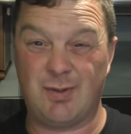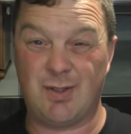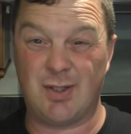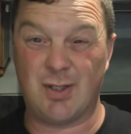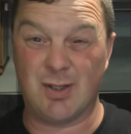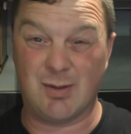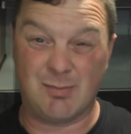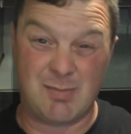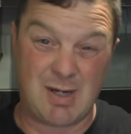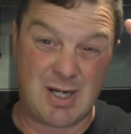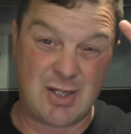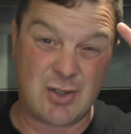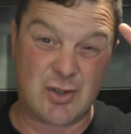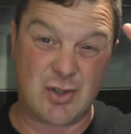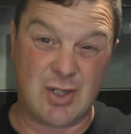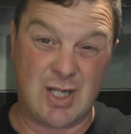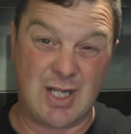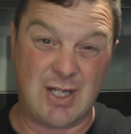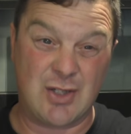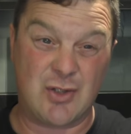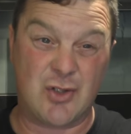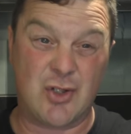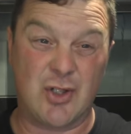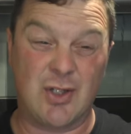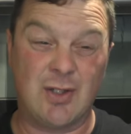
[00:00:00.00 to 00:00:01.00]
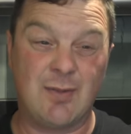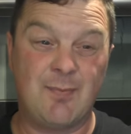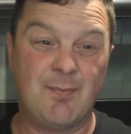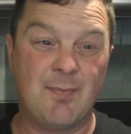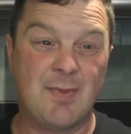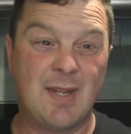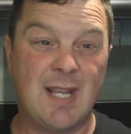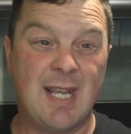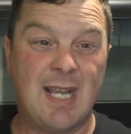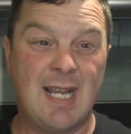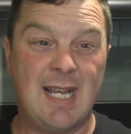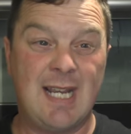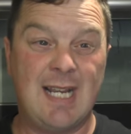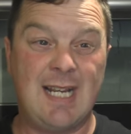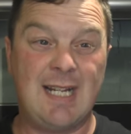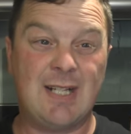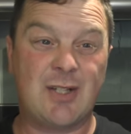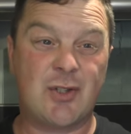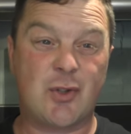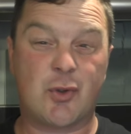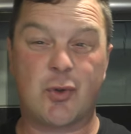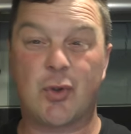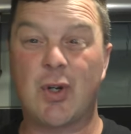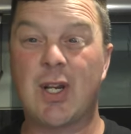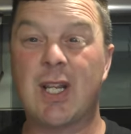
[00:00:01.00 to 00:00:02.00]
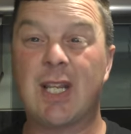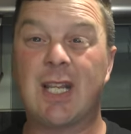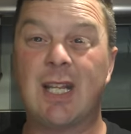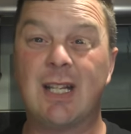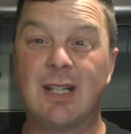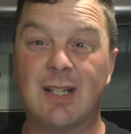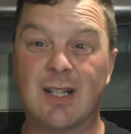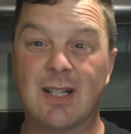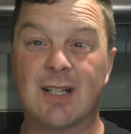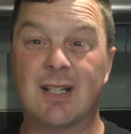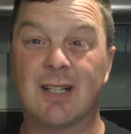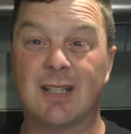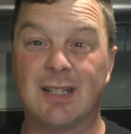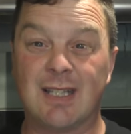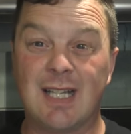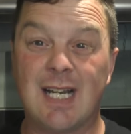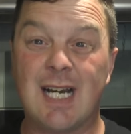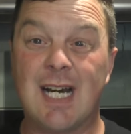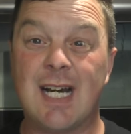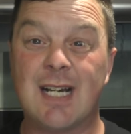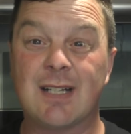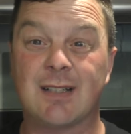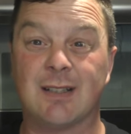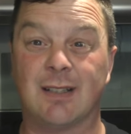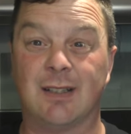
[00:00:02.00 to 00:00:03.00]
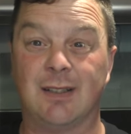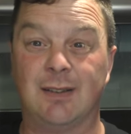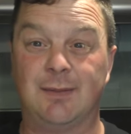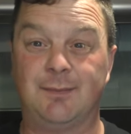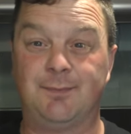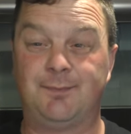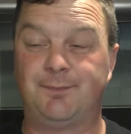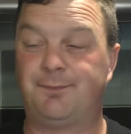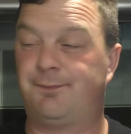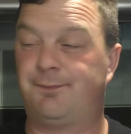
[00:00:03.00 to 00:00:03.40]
your imagination, it's drinking like a lager.